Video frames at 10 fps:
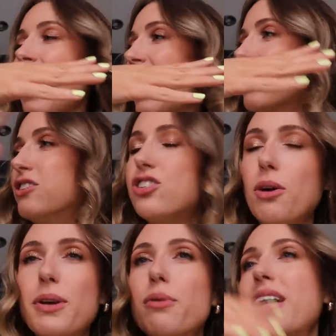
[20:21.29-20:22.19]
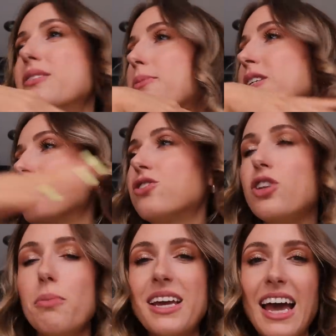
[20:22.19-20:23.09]
and so many recipes,
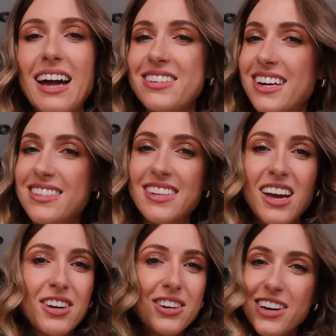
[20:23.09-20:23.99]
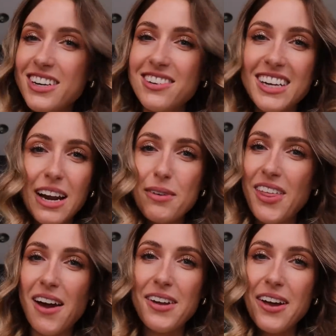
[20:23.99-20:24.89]
so many gadgets. Couldn't have done it without